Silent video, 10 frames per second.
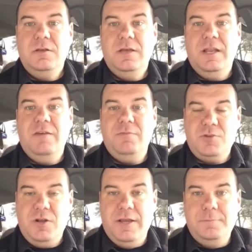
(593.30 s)
and have them
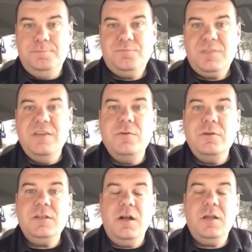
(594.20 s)
try it. If you
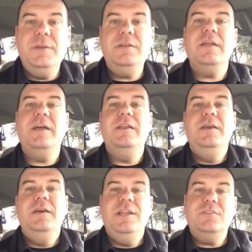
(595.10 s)
can talk them into that,
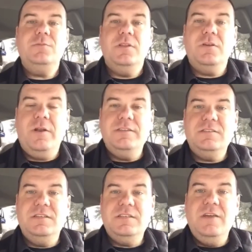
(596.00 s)
that is one of the greatest
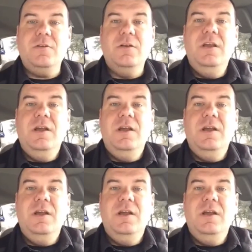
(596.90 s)
things ever.